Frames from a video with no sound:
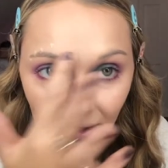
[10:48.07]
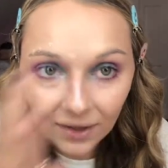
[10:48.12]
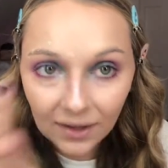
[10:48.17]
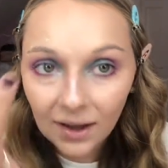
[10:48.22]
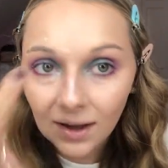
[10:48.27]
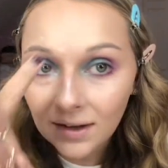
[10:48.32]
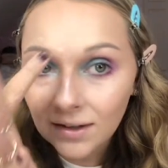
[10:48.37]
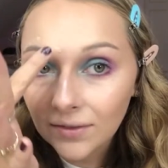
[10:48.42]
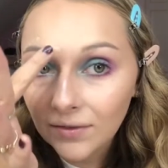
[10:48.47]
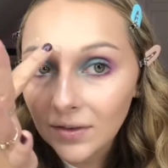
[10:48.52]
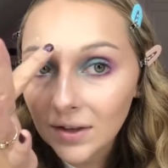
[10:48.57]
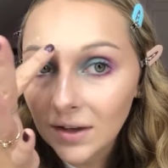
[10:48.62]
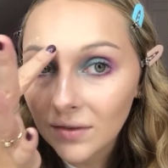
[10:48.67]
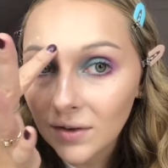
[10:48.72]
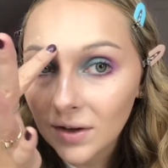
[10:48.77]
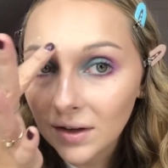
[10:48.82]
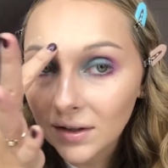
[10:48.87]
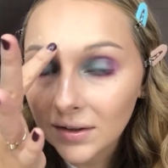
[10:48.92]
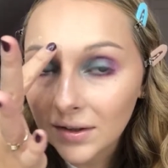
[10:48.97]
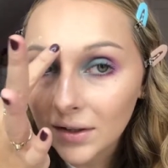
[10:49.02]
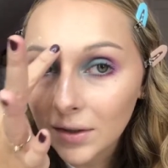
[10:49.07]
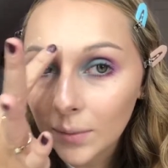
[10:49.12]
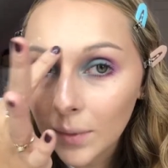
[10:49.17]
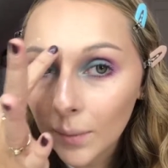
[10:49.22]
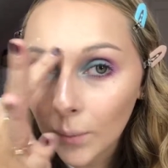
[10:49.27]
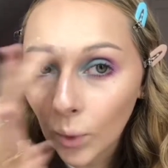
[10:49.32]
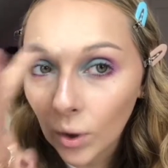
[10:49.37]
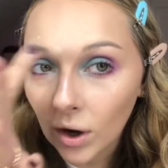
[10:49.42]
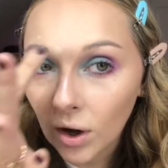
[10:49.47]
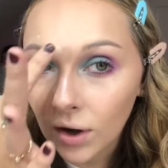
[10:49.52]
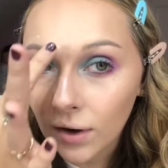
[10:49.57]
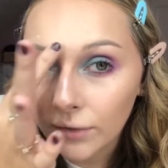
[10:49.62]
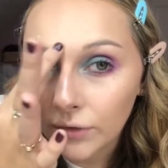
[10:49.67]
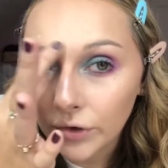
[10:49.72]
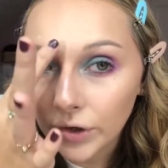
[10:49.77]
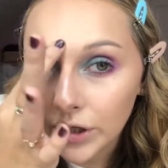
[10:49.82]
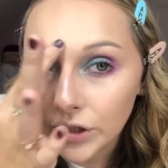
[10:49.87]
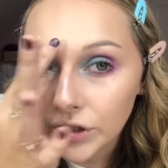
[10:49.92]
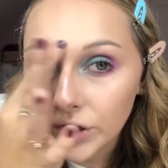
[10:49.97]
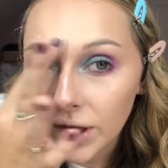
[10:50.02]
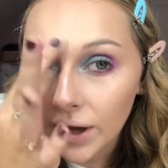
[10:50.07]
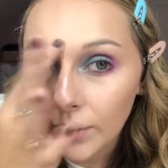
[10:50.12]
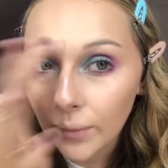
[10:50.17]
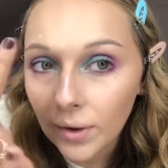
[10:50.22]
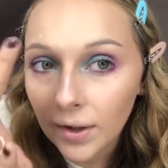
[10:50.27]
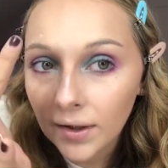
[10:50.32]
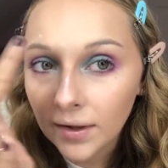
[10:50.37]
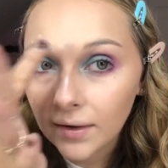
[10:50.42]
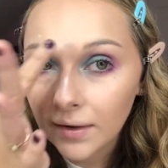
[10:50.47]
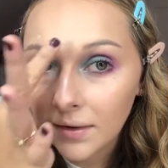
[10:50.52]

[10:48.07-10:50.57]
kind of give it a little bit more coverage that way.